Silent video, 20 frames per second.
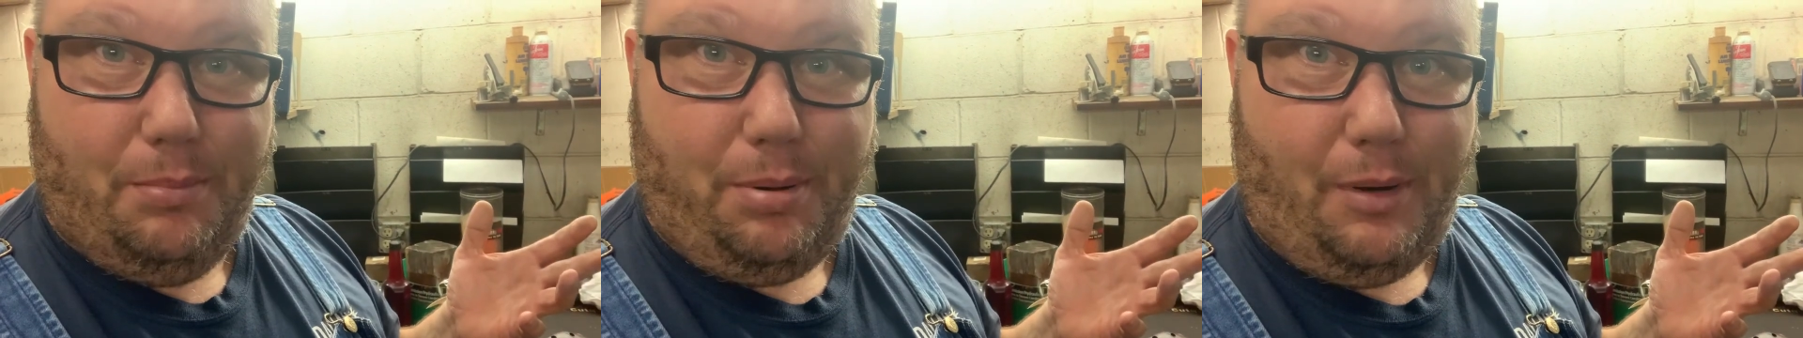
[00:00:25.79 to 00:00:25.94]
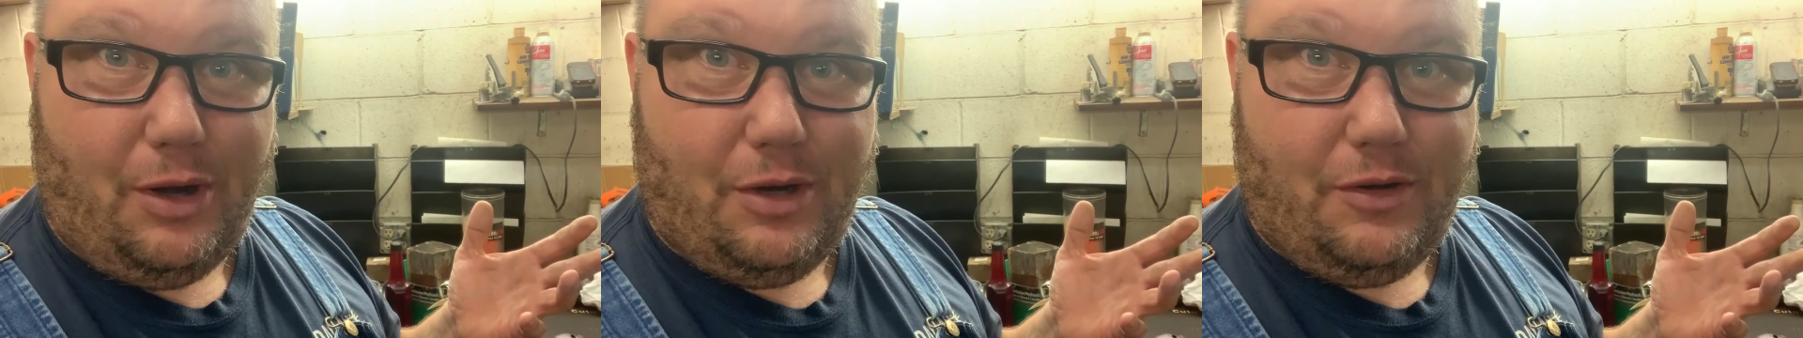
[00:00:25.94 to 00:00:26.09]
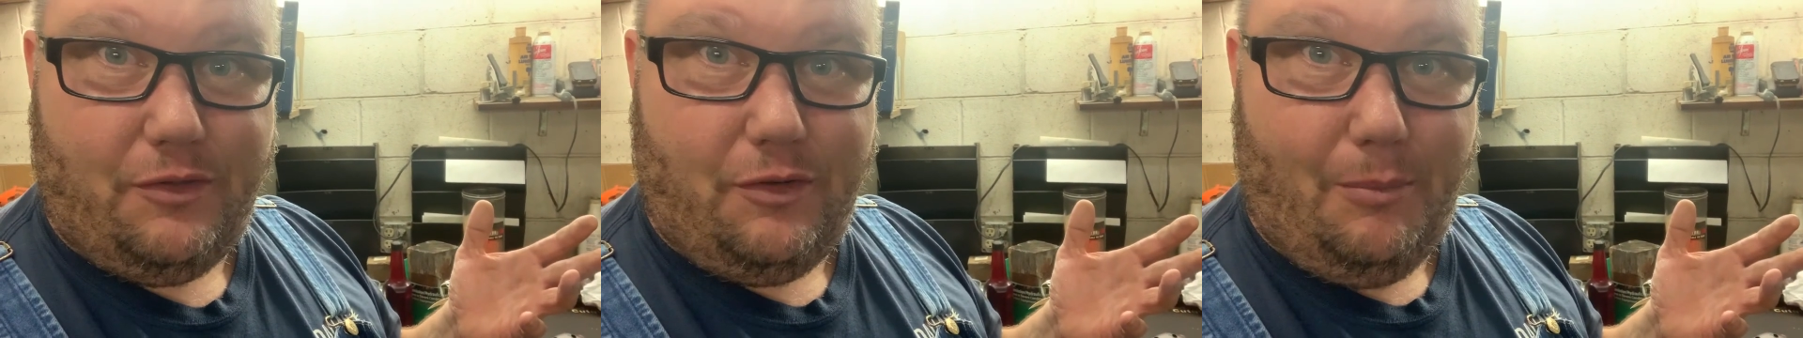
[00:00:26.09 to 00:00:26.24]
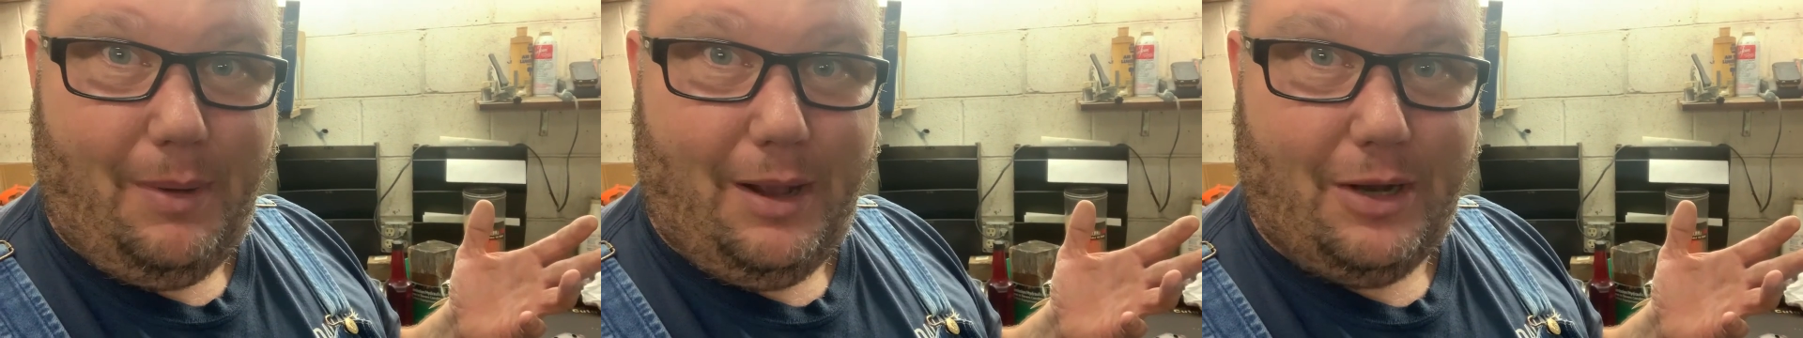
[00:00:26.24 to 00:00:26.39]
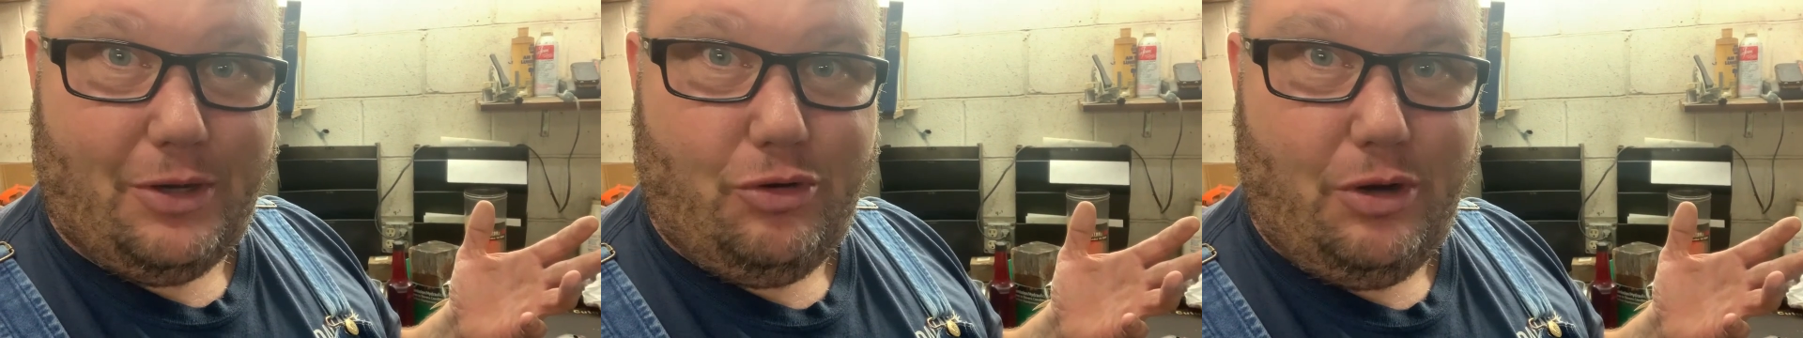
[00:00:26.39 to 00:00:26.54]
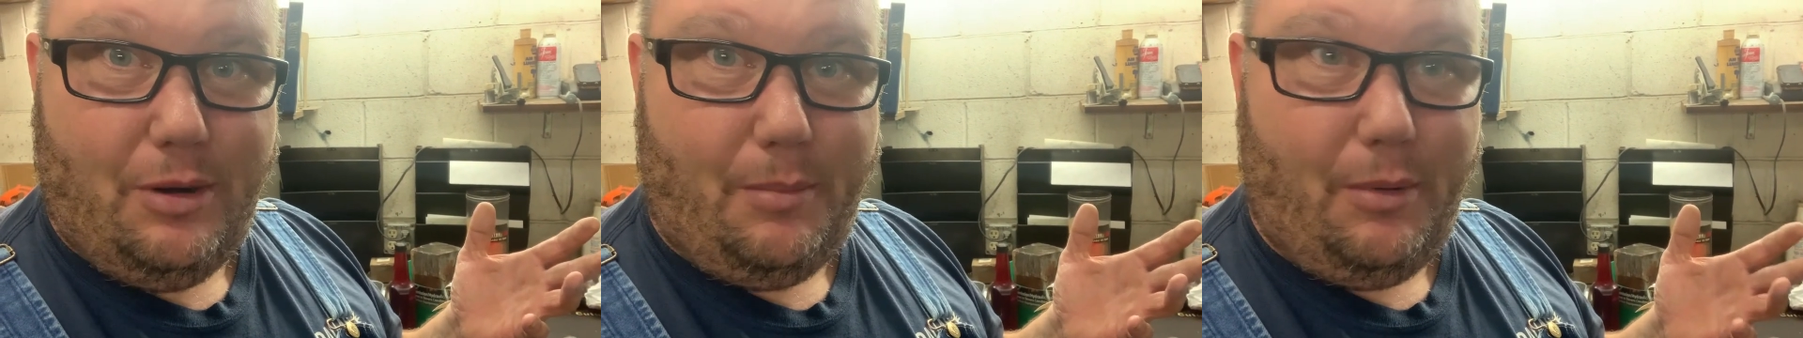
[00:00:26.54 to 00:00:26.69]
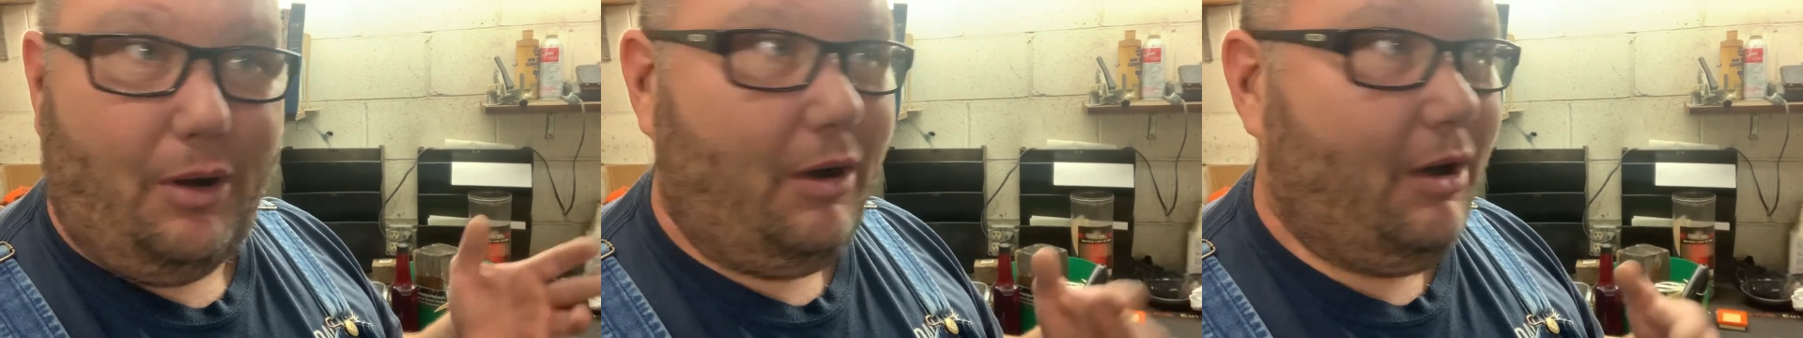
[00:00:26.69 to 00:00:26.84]
parts for my
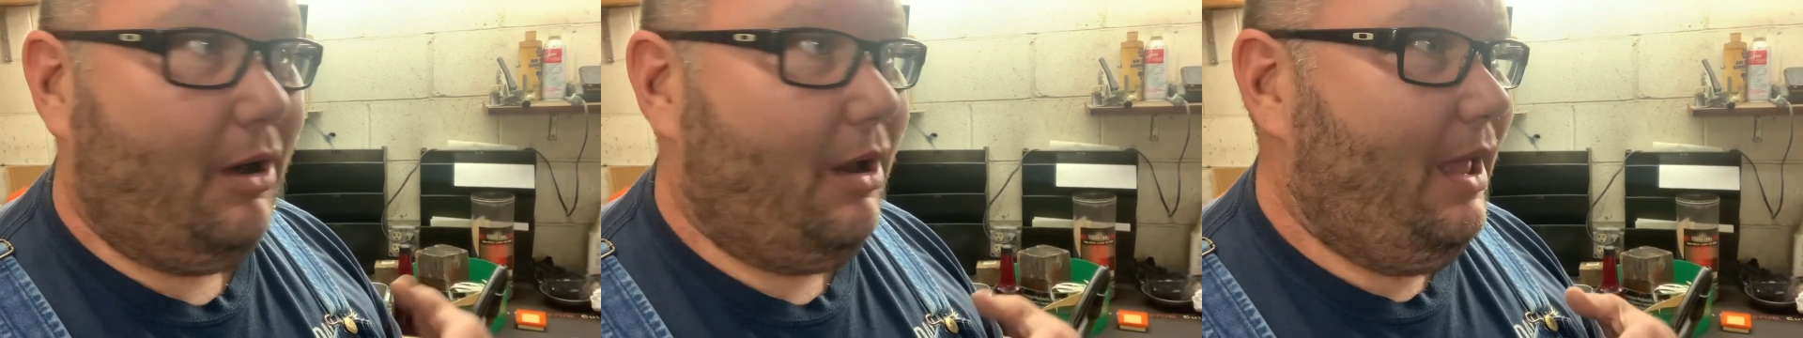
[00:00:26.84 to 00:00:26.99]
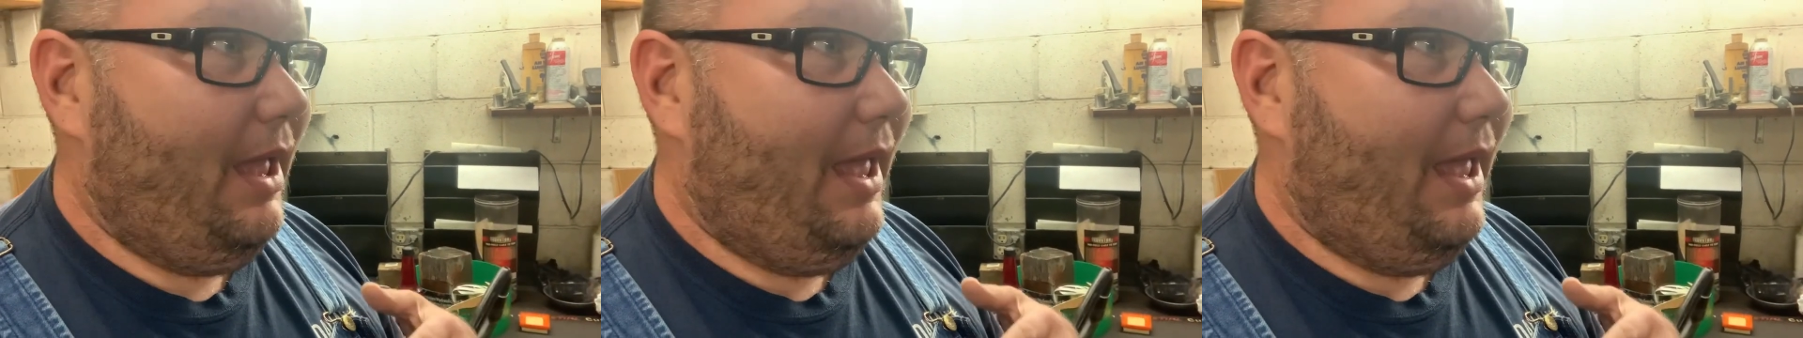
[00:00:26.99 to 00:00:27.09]
trimmer